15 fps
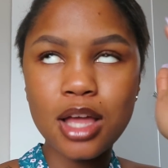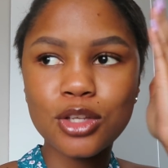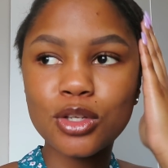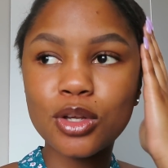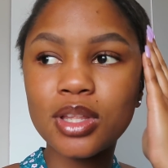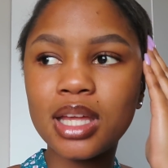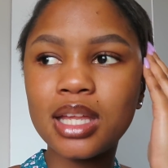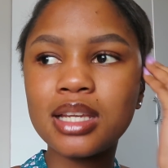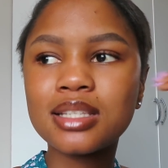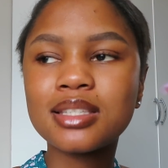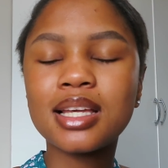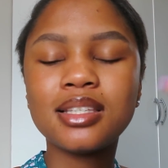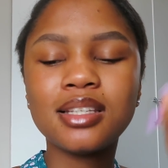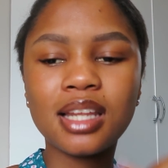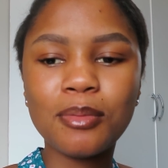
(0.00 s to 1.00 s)
So then
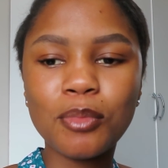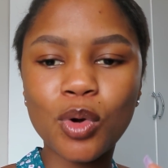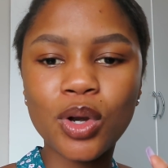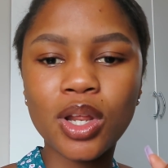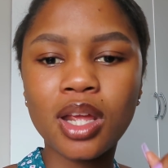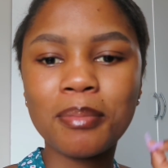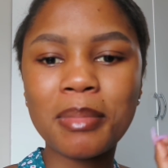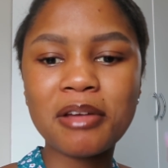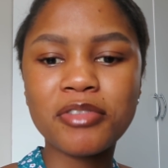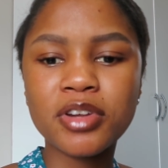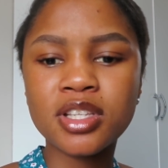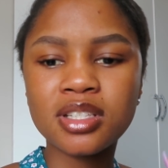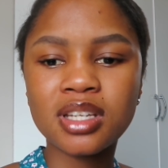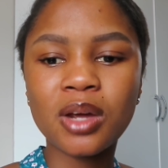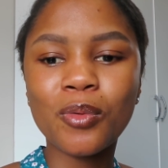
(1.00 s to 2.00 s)
Saturday morning, my
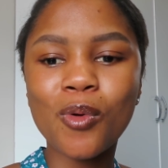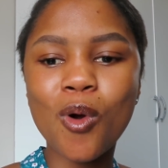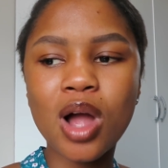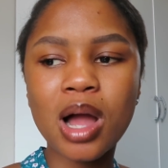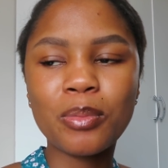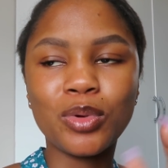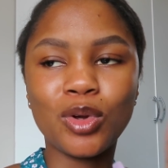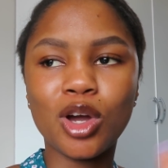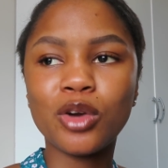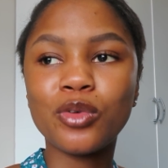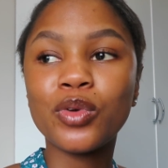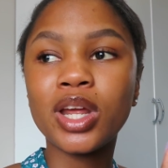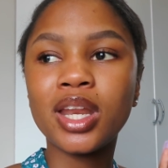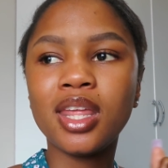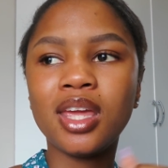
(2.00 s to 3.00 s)
friends and I woke up, we
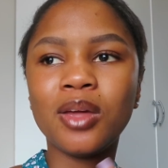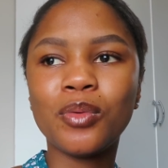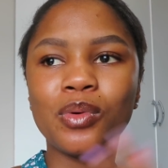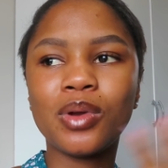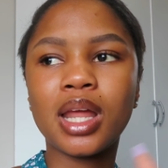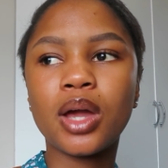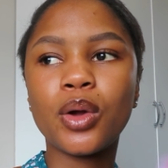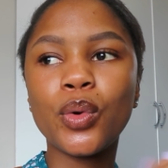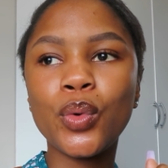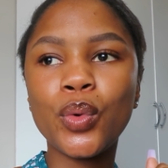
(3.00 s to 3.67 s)
got ready and we're like,